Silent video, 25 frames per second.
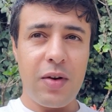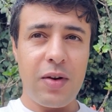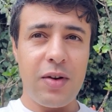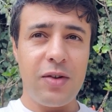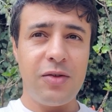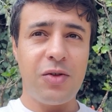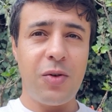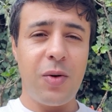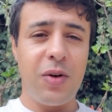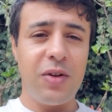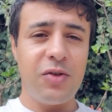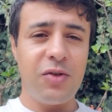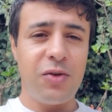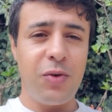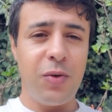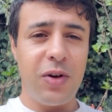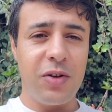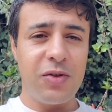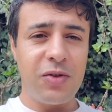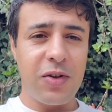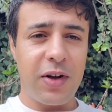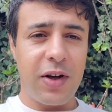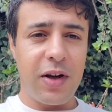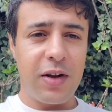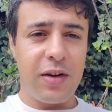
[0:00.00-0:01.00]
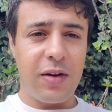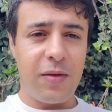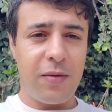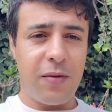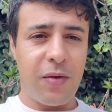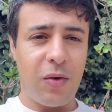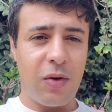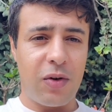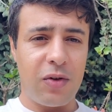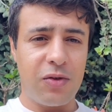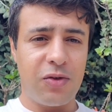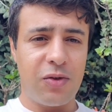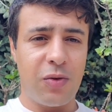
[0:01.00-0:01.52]
So as soon as I get to
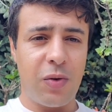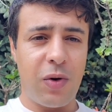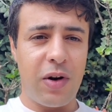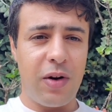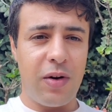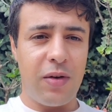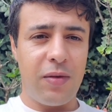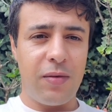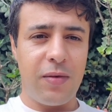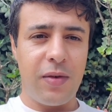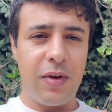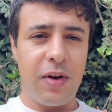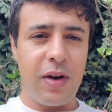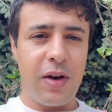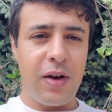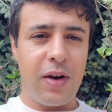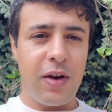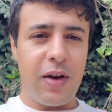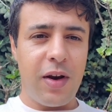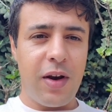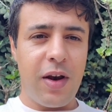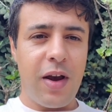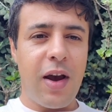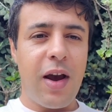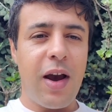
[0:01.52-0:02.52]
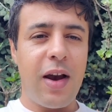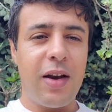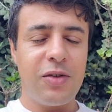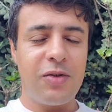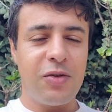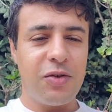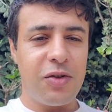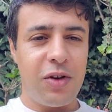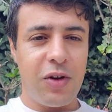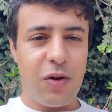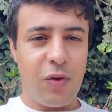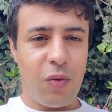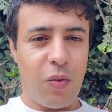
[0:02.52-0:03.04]
focus twelve, I
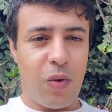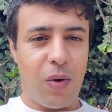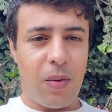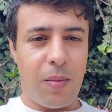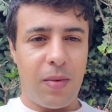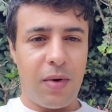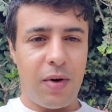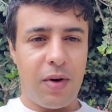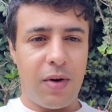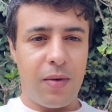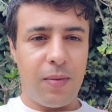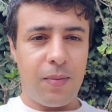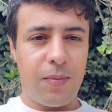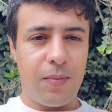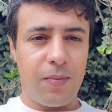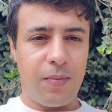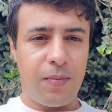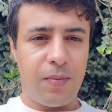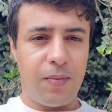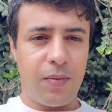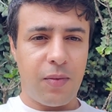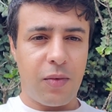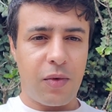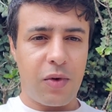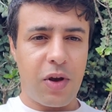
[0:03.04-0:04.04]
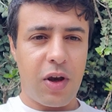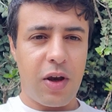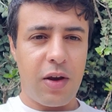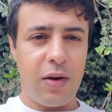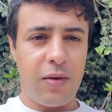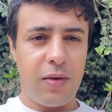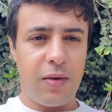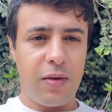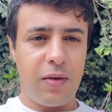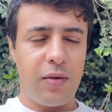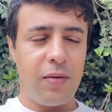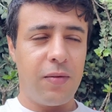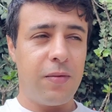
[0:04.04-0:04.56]
see a woman. Okay?
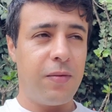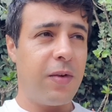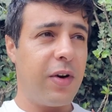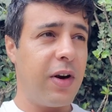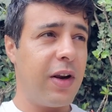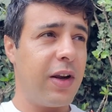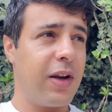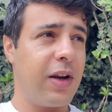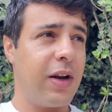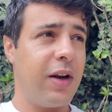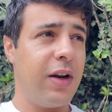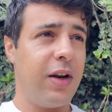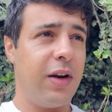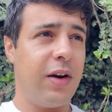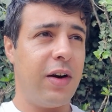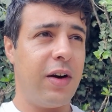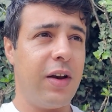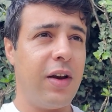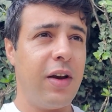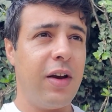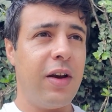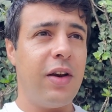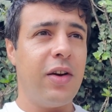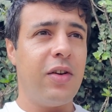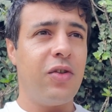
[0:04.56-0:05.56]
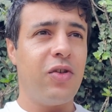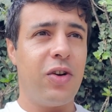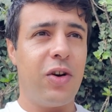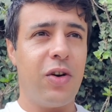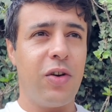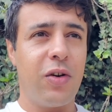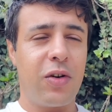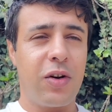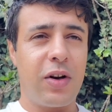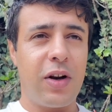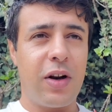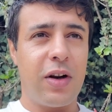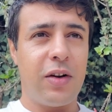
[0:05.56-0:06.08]
Very clear. She
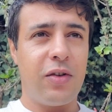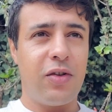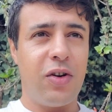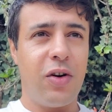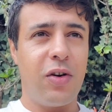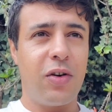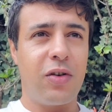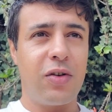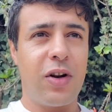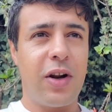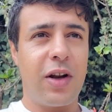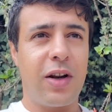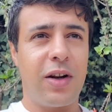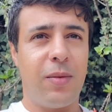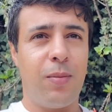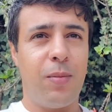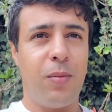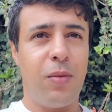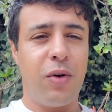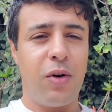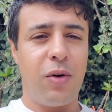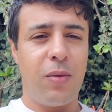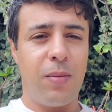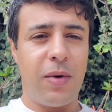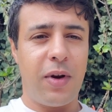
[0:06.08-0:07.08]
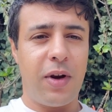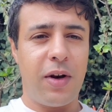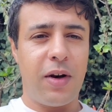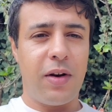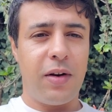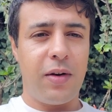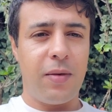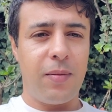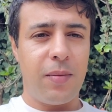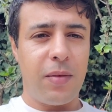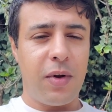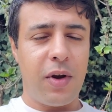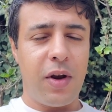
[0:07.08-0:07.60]
looked she looked like a mermaid.
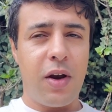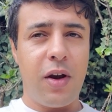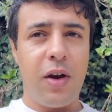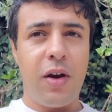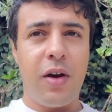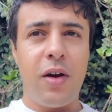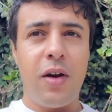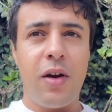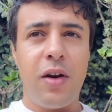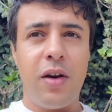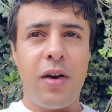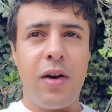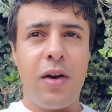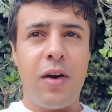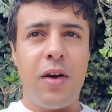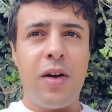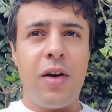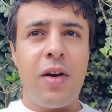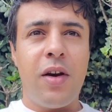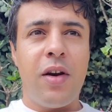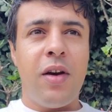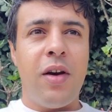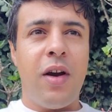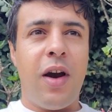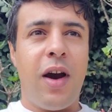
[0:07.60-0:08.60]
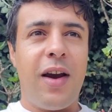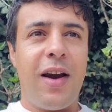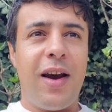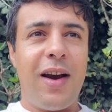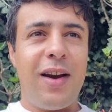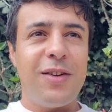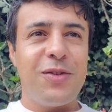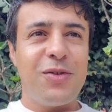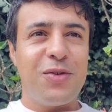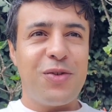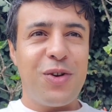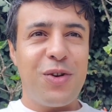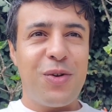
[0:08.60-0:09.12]
I
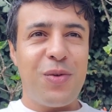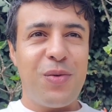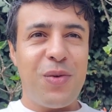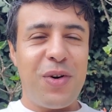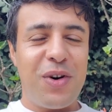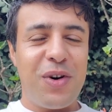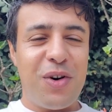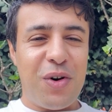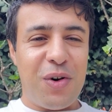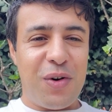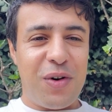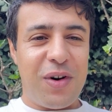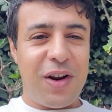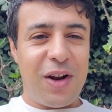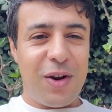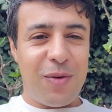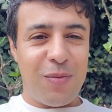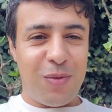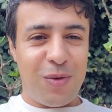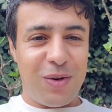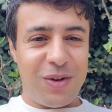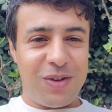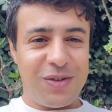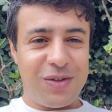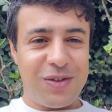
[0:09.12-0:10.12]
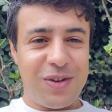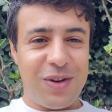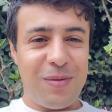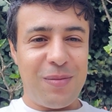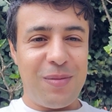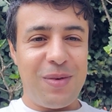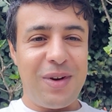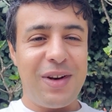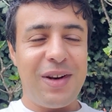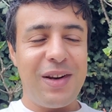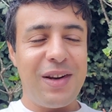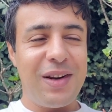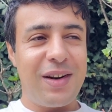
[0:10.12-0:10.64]
asked her what her name was.
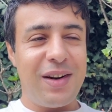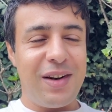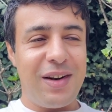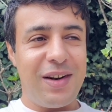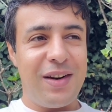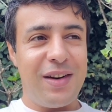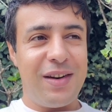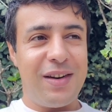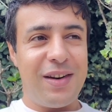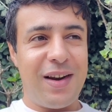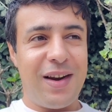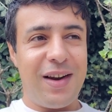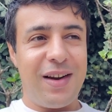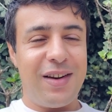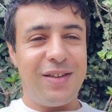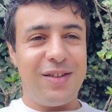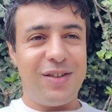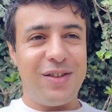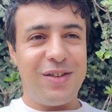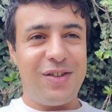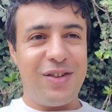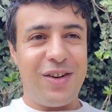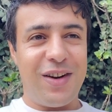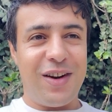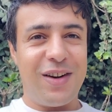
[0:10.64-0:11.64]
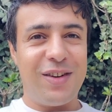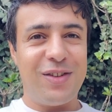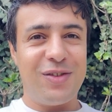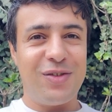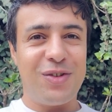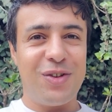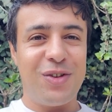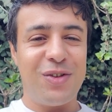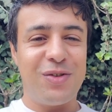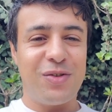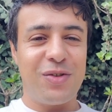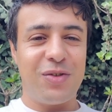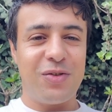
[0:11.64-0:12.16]
Immediately the an she
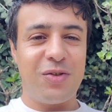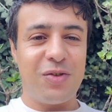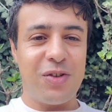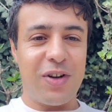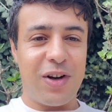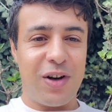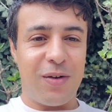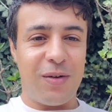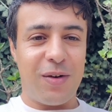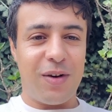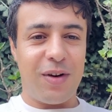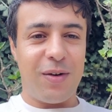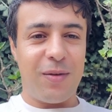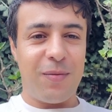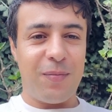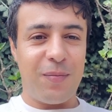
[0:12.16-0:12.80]
answers Sarah.